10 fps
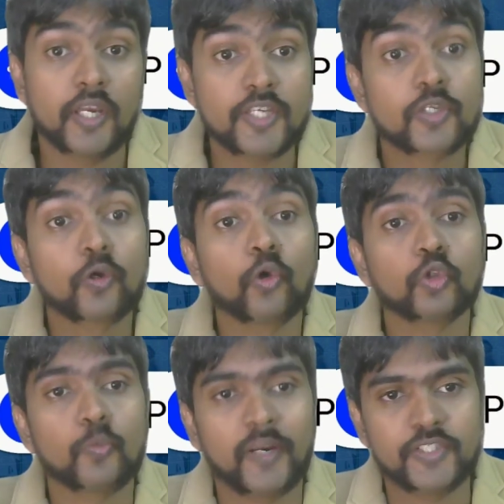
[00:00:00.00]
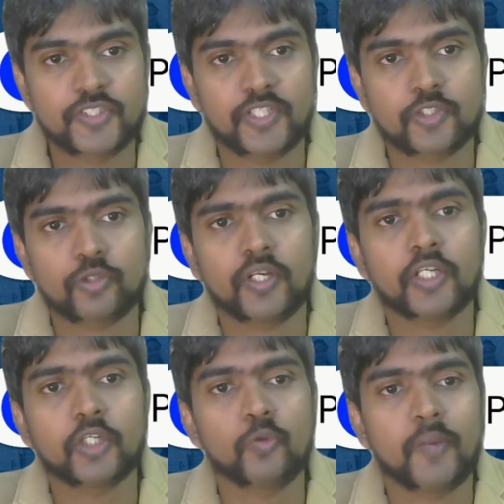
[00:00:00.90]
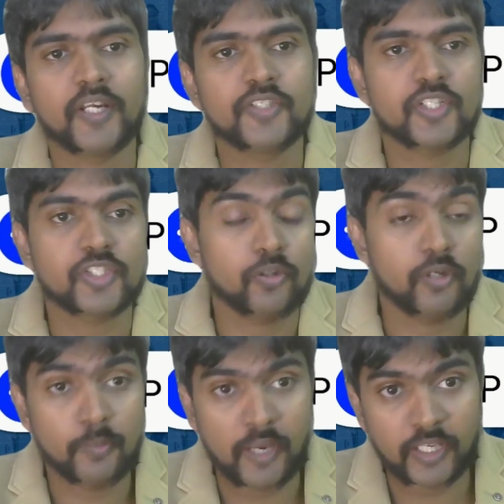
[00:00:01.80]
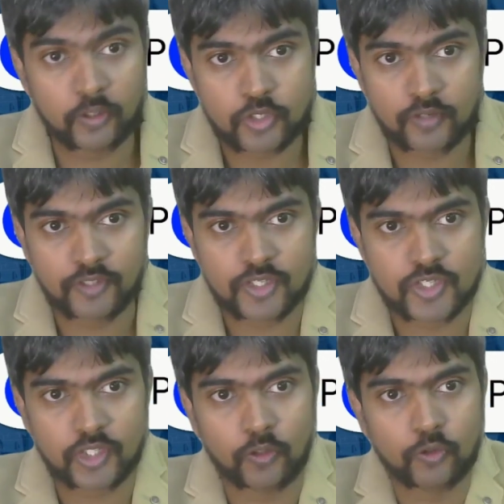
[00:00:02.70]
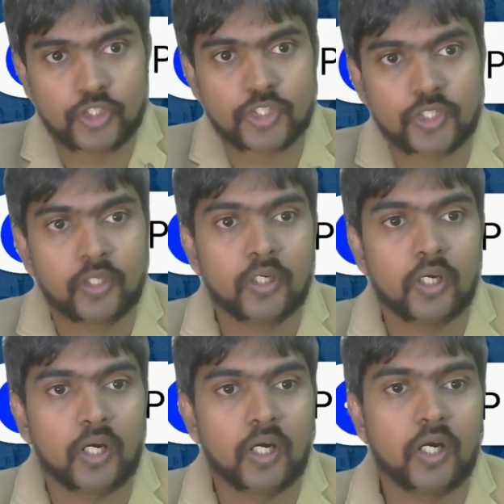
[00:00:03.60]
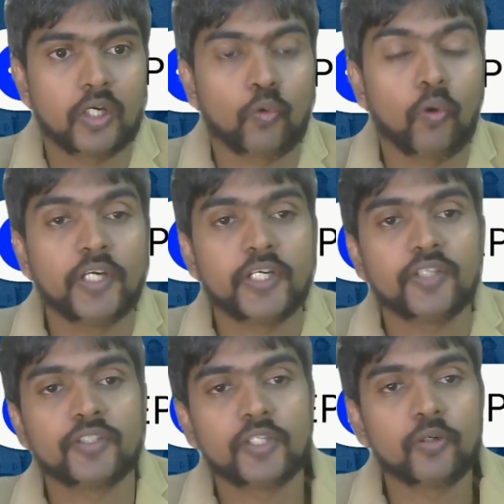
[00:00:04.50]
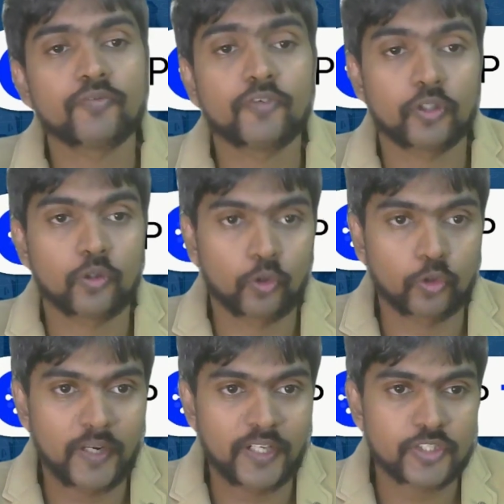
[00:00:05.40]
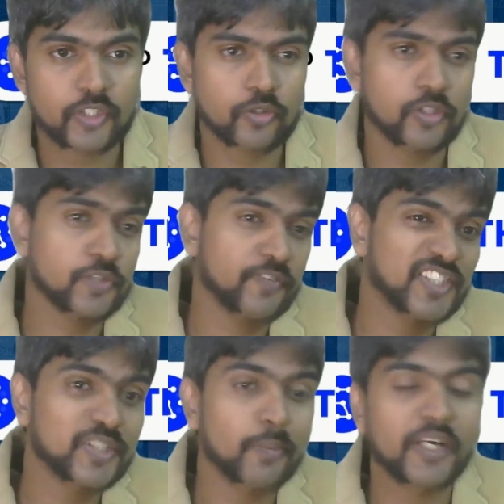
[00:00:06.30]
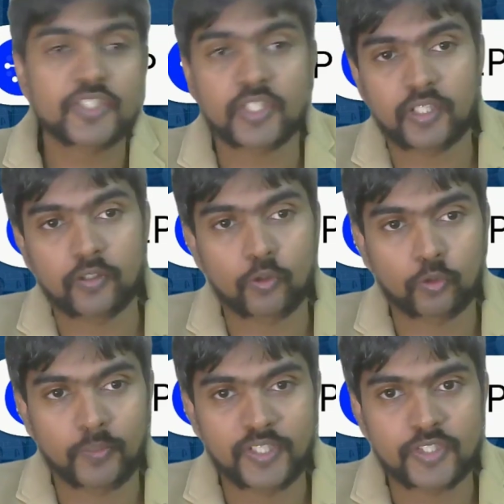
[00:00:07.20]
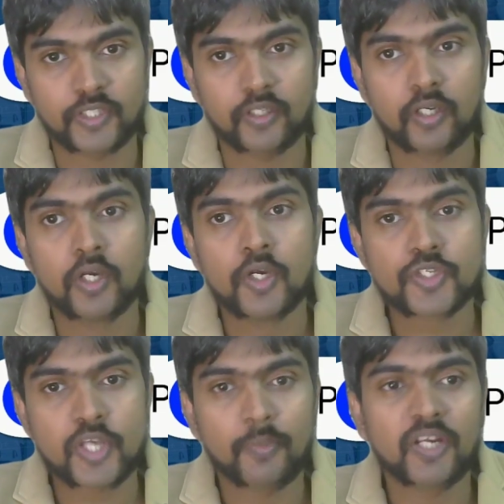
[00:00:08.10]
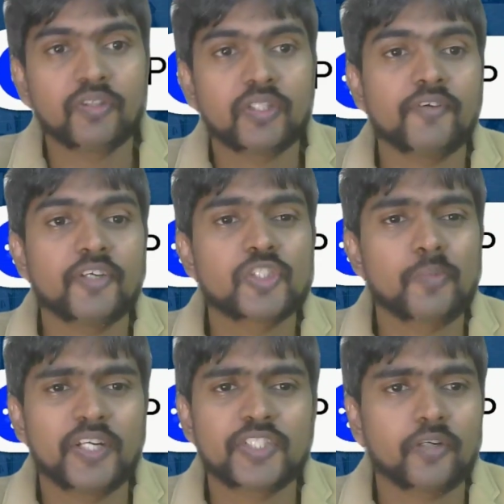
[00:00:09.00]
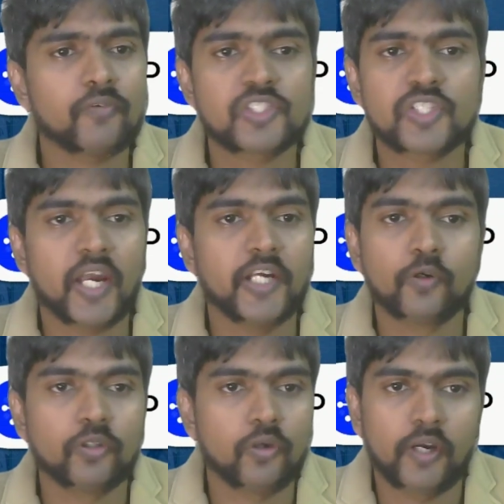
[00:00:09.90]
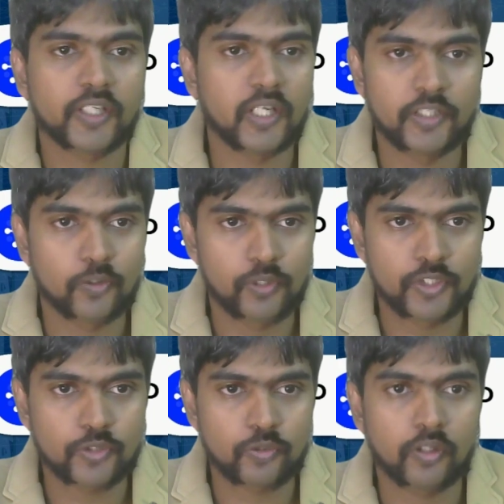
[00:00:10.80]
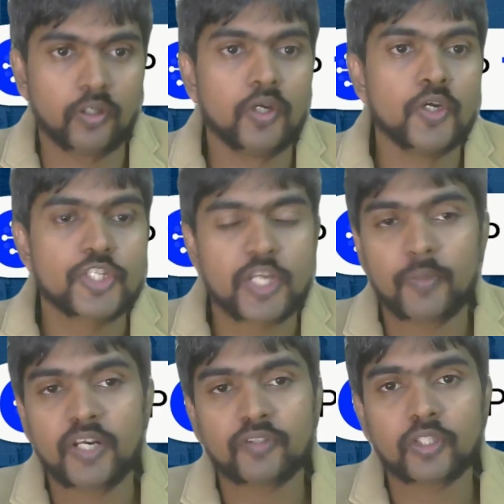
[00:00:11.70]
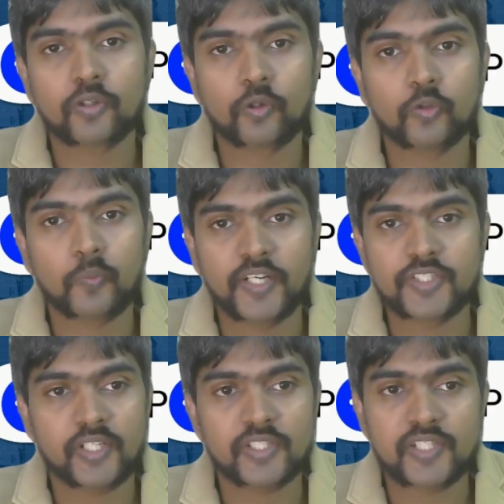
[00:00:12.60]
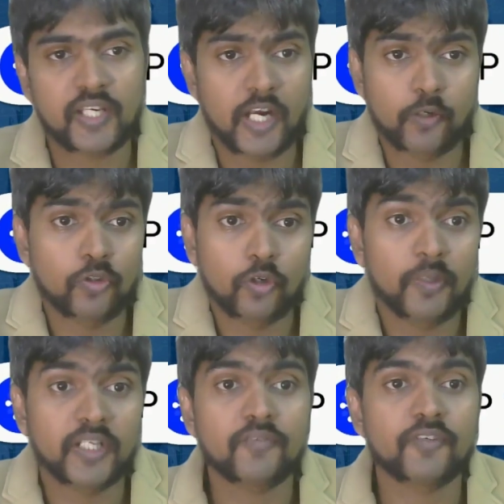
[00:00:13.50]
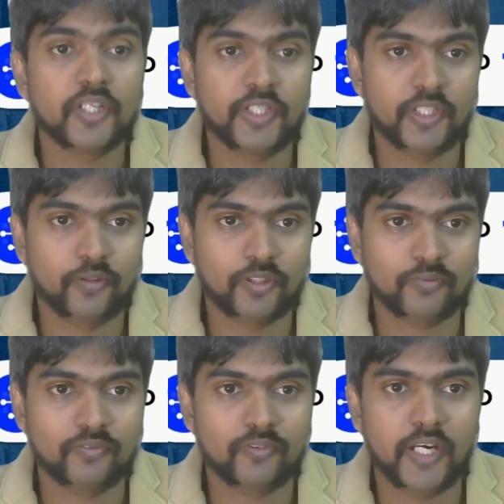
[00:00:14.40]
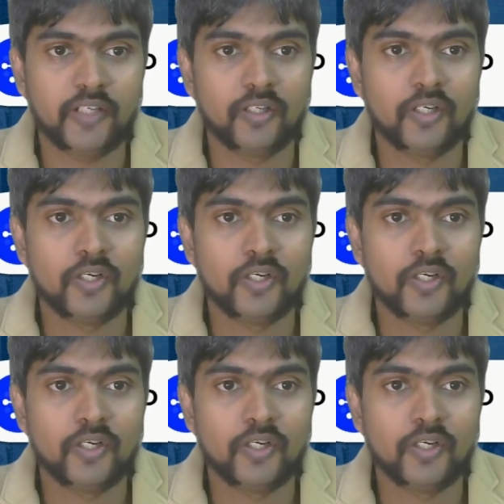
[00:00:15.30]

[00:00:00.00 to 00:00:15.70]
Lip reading: is growth mindset. So there are two mindsets, in Microsoft, this is a huge quality that they look for, growth mindset. So there's fixed mindset and growth mindset. Somebody with a fixed mindset will say, I don't know, I can't do, and so on. Somebody with a growth mindset is like, I don't know, but I'll figure it out, right?